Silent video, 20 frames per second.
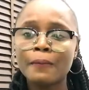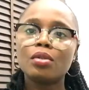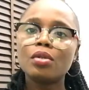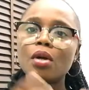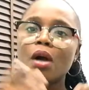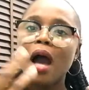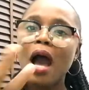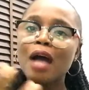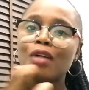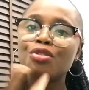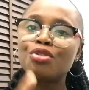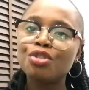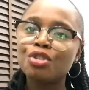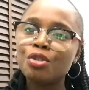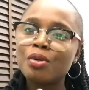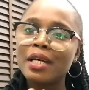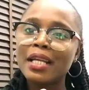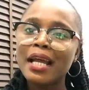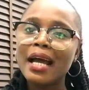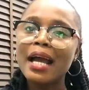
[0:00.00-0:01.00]
So how do
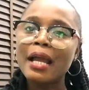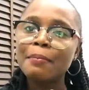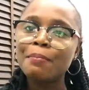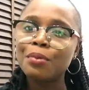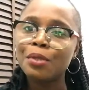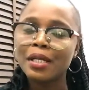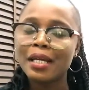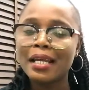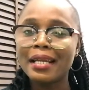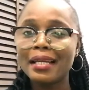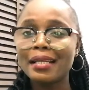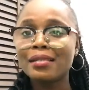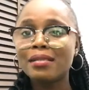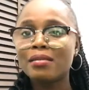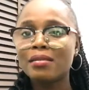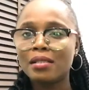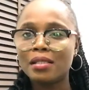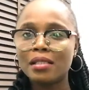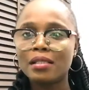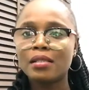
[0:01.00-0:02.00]
you and I put an
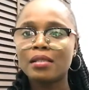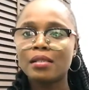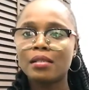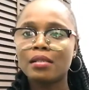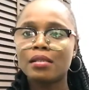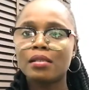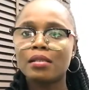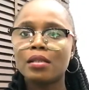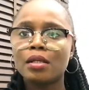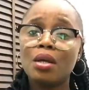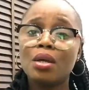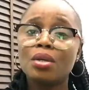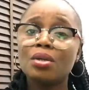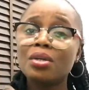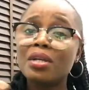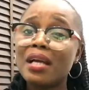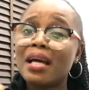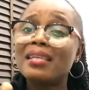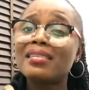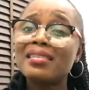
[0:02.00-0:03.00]
end to this?
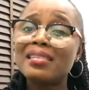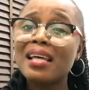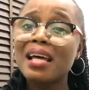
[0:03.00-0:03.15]
You can